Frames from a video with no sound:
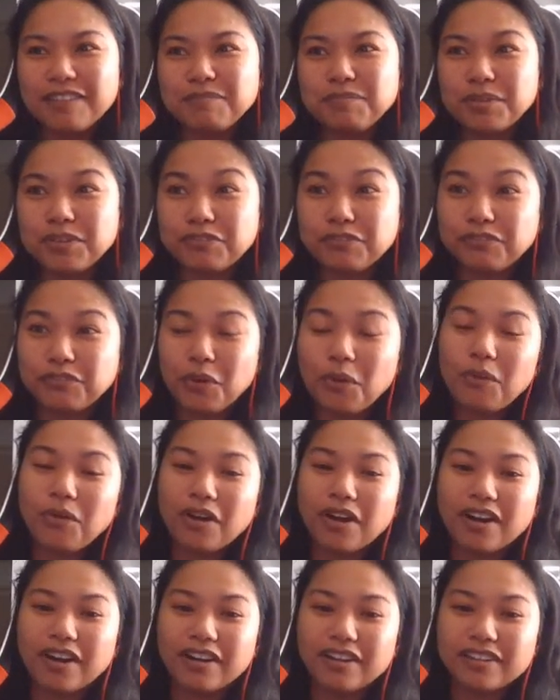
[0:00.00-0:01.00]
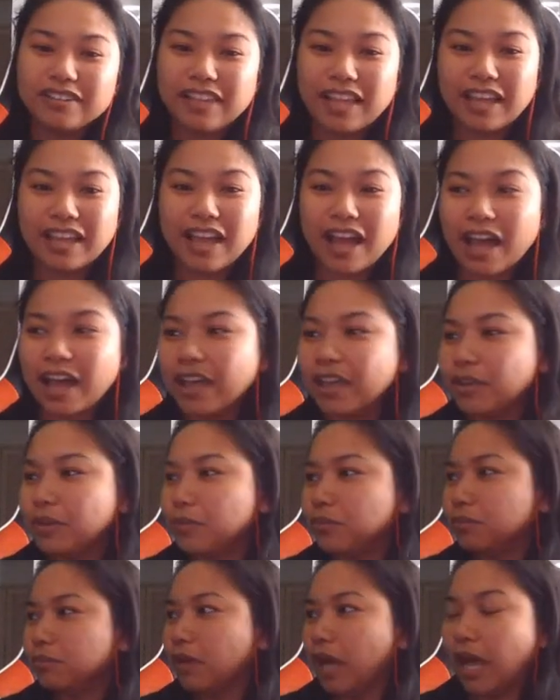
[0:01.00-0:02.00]
before, like,
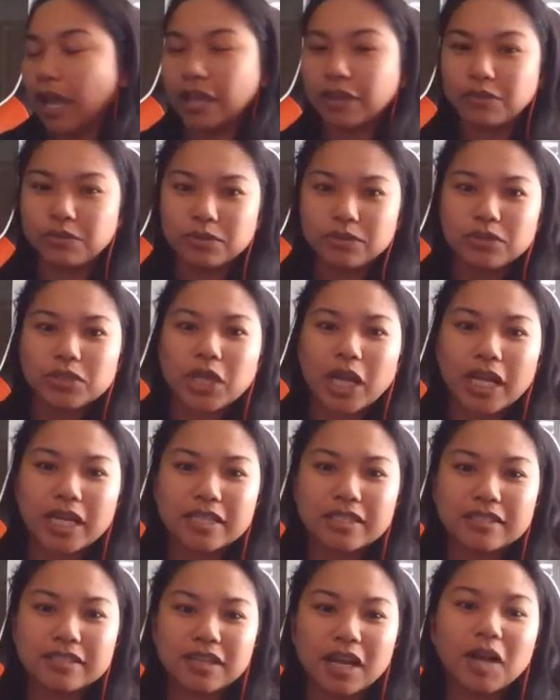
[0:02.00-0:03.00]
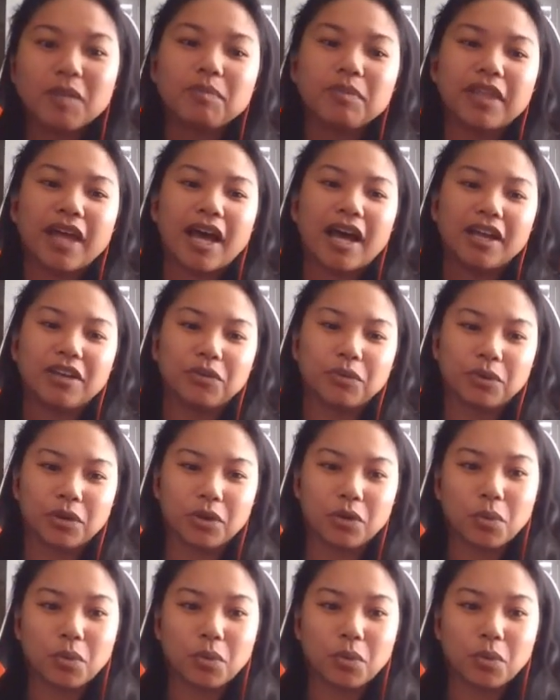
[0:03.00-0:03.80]
I would try to stop that or